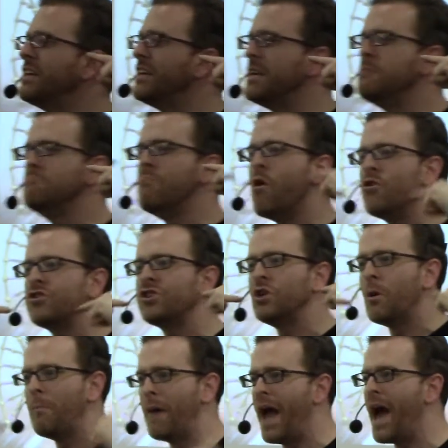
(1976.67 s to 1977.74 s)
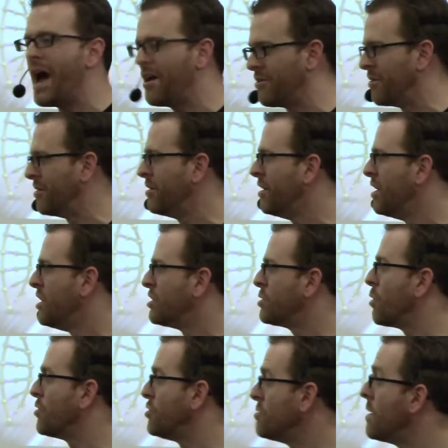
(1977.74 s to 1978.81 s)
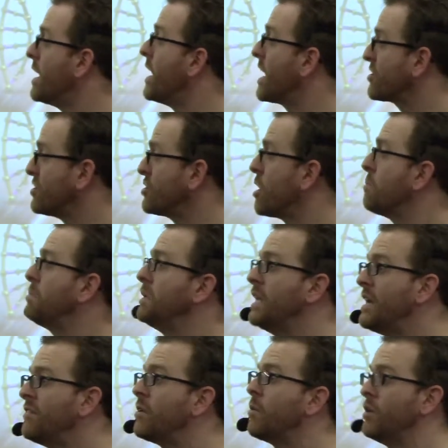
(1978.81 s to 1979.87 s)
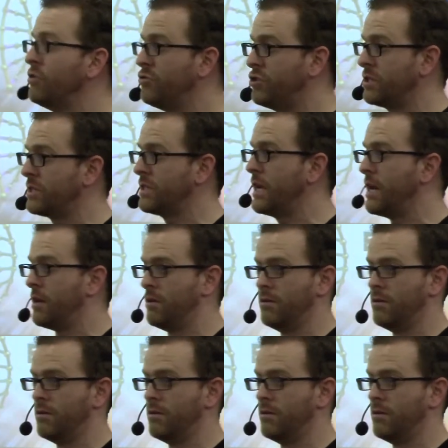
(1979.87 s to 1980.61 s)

the emotional pattern to where you might actually start believing what you just said.